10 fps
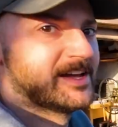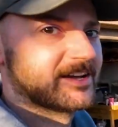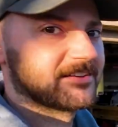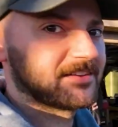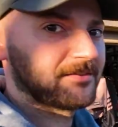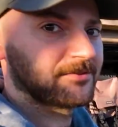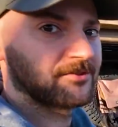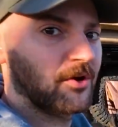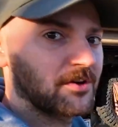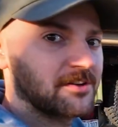because I've
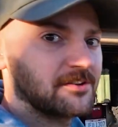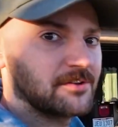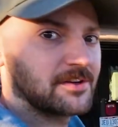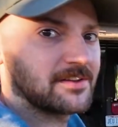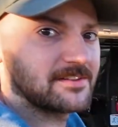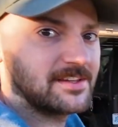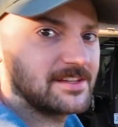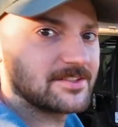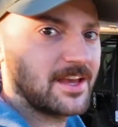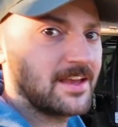started to do it on the
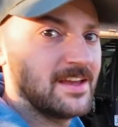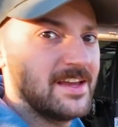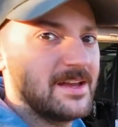TJ,